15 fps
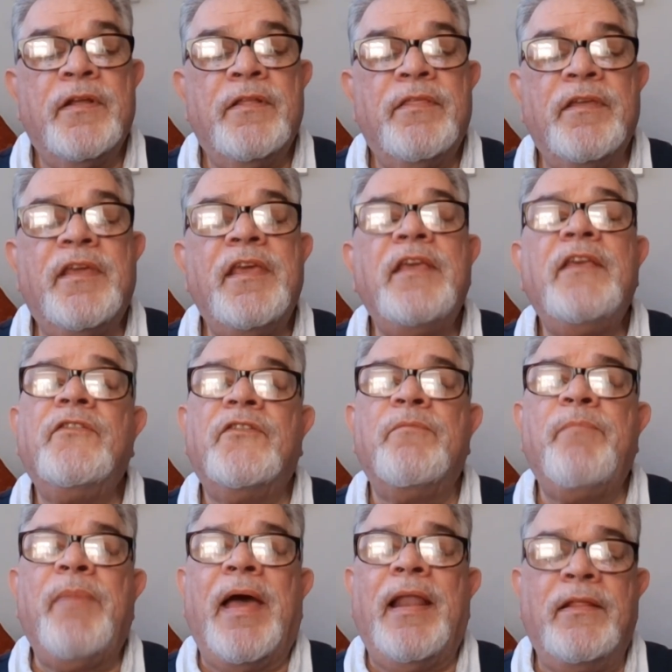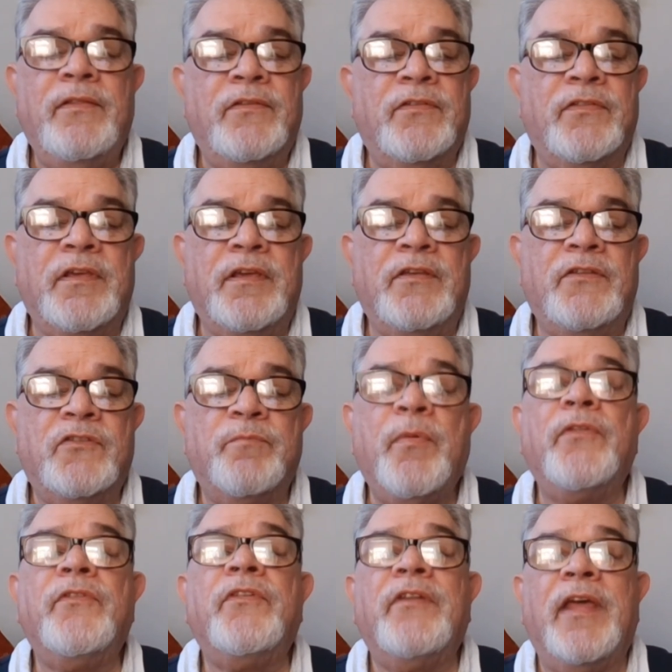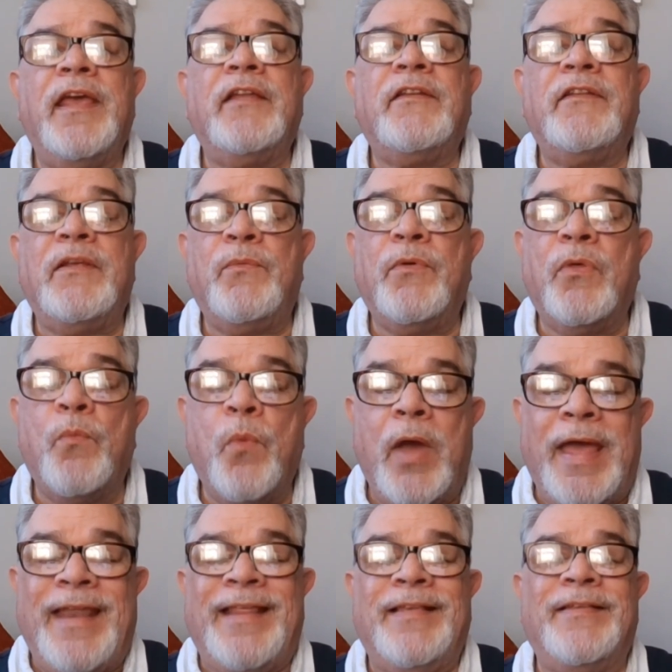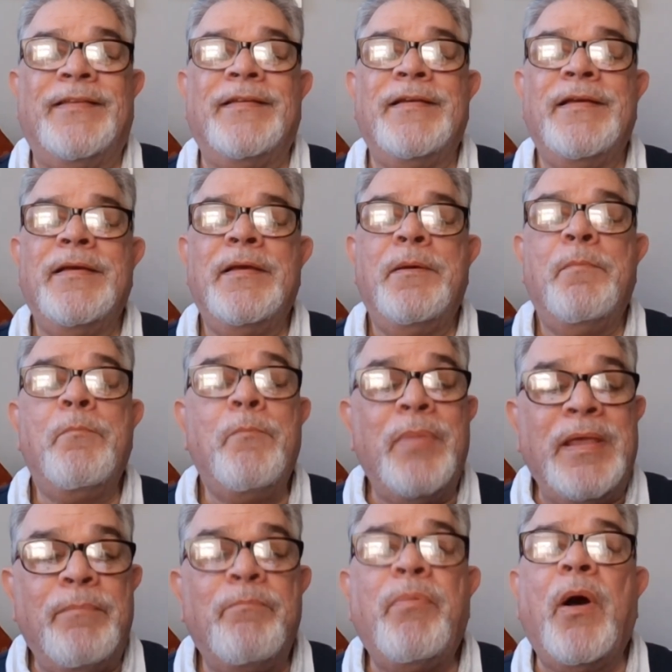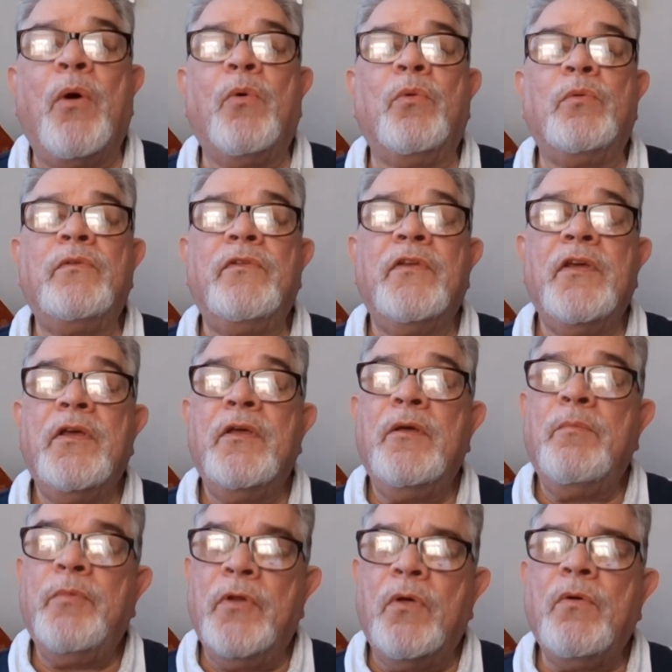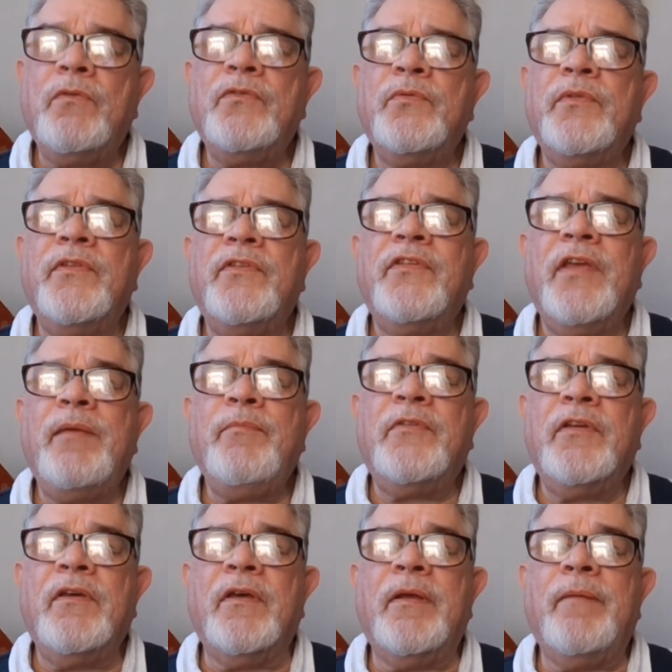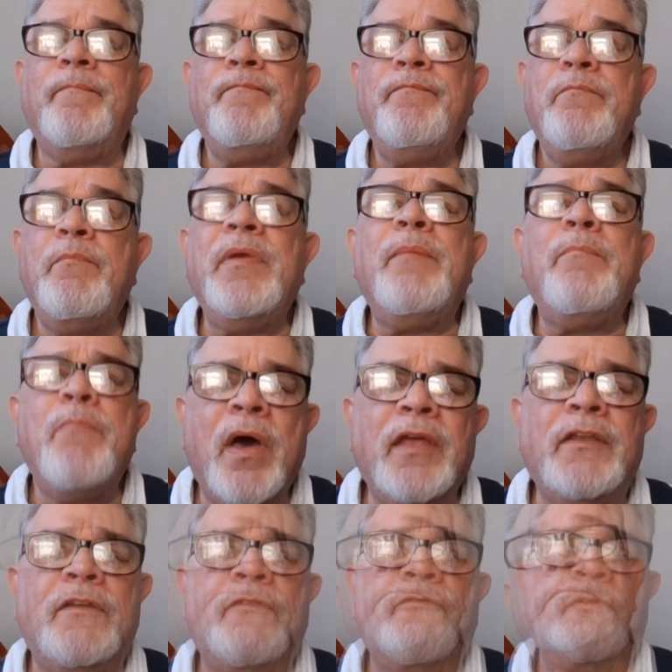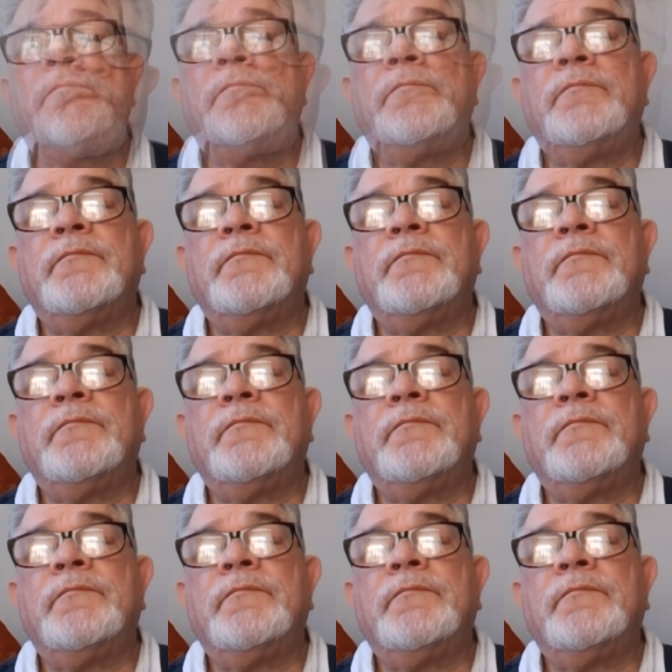The key is to balance the spontaneity with awareness. Be bold, but also at the same time, be mindful.